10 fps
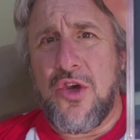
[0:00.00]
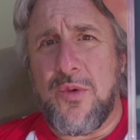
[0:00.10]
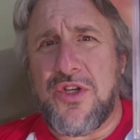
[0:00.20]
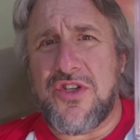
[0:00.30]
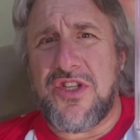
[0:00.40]

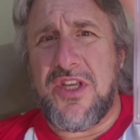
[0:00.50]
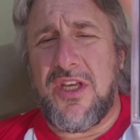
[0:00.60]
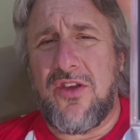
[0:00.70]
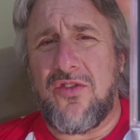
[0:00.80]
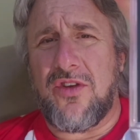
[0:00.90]
which is the
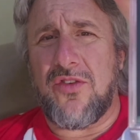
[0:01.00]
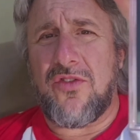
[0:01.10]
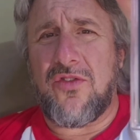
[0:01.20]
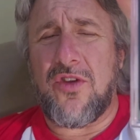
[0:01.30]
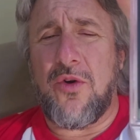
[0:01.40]

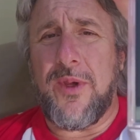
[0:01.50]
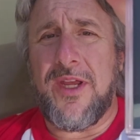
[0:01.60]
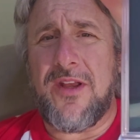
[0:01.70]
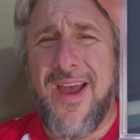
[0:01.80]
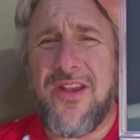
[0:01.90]
easiest. So
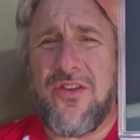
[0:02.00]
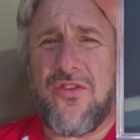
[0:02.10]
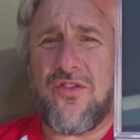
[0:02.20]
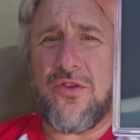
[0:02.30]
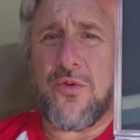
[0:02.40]

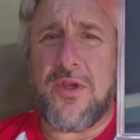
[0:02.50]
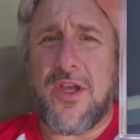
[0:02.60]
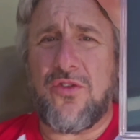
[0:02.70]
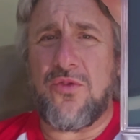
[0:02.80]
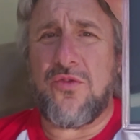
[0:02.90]
E92, in
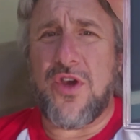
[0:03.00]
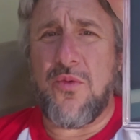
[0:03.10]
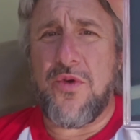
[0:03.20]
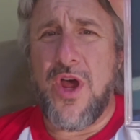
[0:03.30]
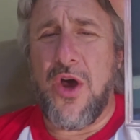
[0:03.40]
case you
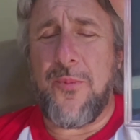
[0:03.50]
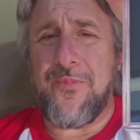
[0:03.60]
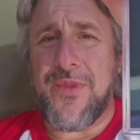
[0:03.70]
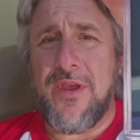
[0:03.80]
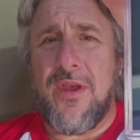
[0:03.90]
don't know,
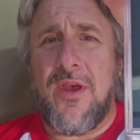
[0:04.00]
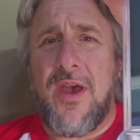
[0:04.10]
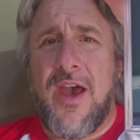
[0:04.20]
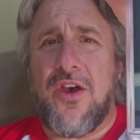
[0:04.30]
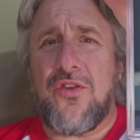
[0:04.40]

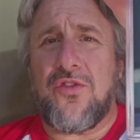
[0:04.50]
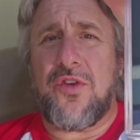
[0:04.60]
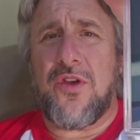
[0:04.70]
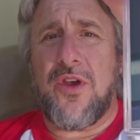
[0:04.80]
has